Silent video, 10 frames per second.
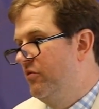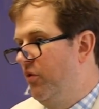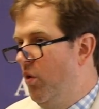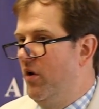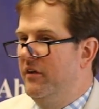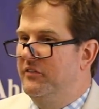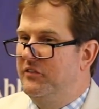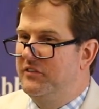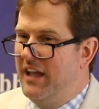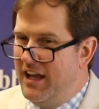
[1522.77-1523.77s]
for
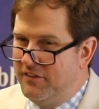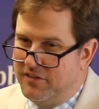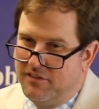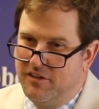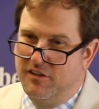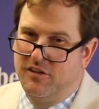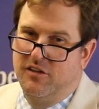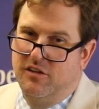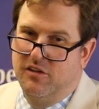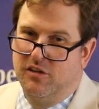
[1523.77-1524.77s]
state
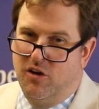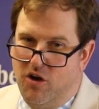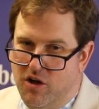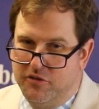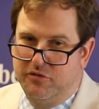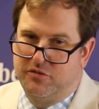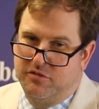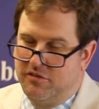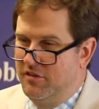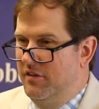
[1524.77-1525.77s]

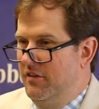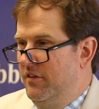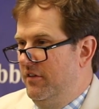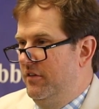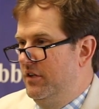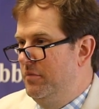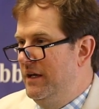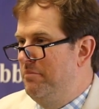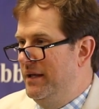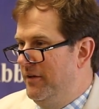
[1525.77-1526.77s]
laws to
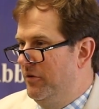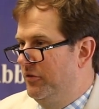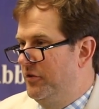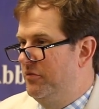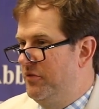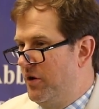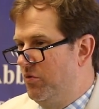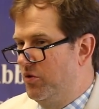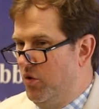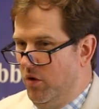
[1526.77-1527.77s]
be appealed to
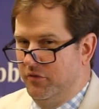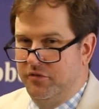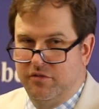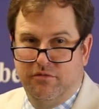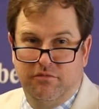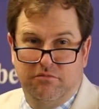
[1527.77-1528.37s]
federal courts.